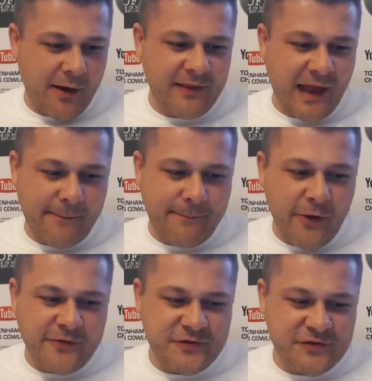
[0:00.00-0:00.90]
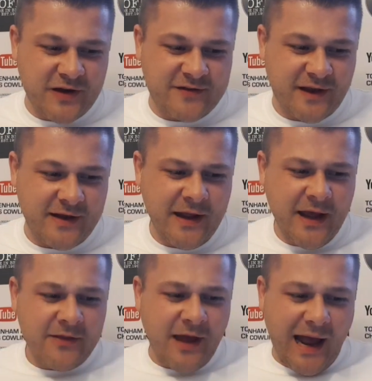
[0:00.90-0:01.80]
and they are both suggesting
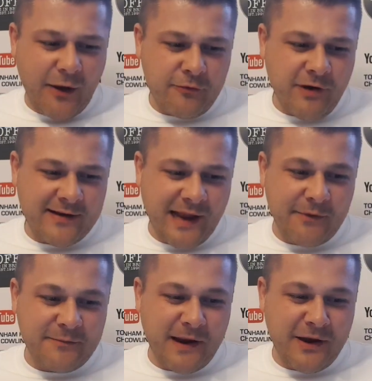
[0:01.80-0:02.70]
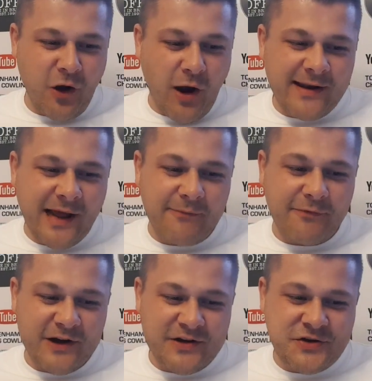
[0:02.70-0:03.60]
that Harry Redknapp has been lined up
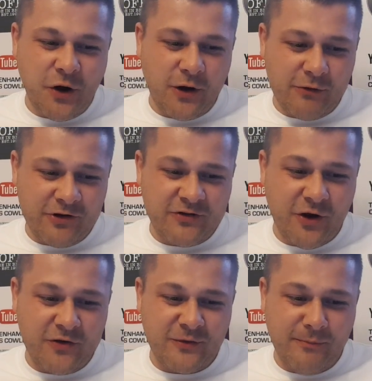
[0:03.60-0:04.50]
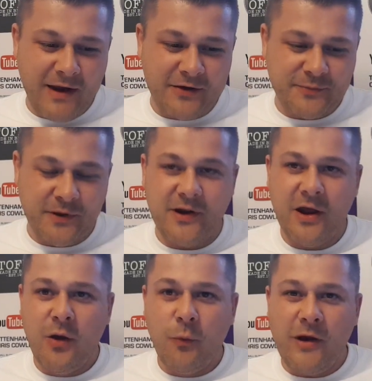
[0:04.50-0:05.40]
for a shock return to management
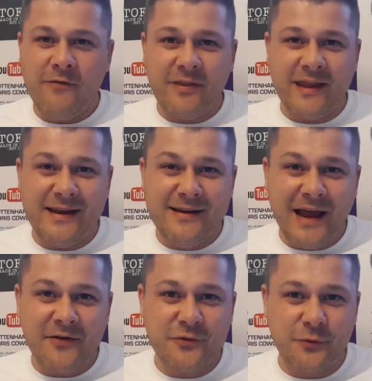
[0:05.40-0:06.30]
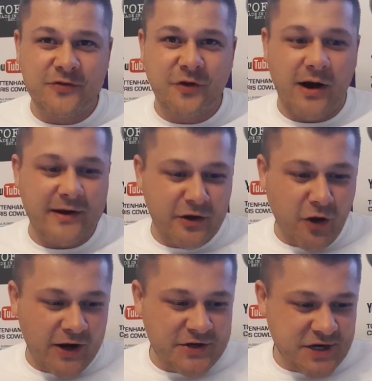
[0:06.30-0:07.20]
with the national side,
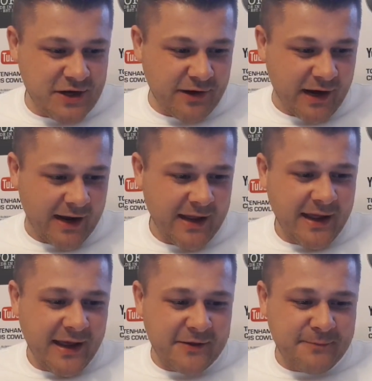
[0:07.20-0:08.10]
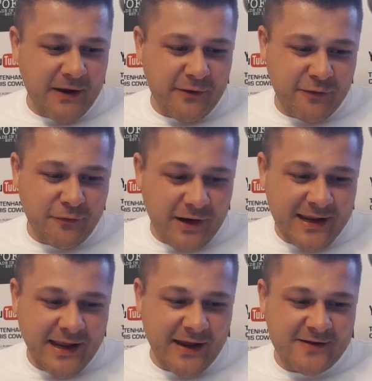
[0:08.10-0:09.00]
Nigeria. It has been 3
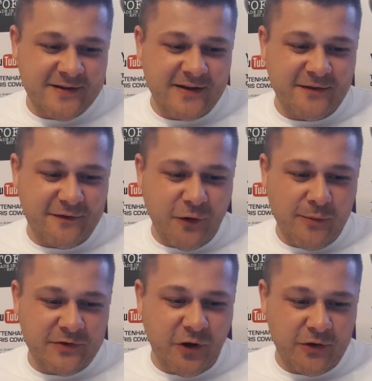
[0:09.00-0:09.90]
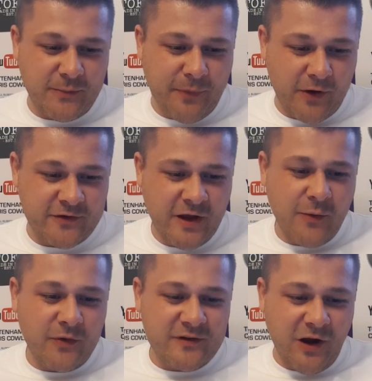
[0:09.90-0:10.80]
years since the former Tottenham boss
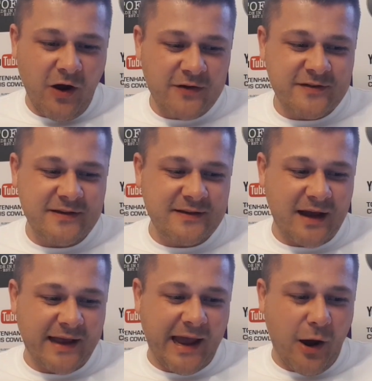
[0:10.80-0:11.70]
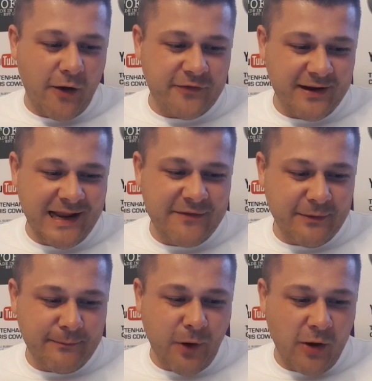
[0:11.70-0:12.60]
was last in the dugout after
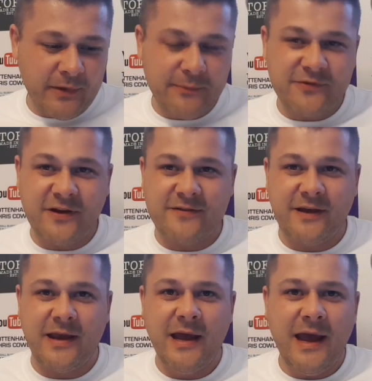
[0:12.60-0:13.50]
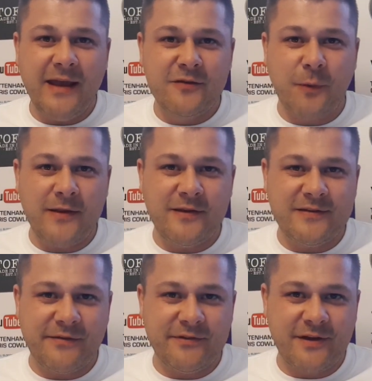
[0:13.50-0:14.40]
leaving Birmingham City in
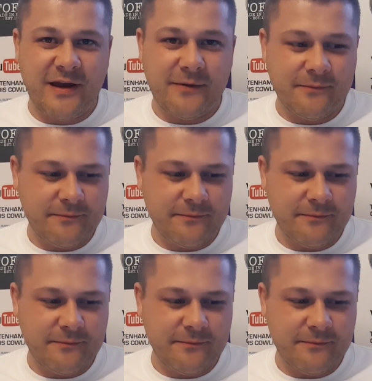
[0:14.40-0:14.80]
2017.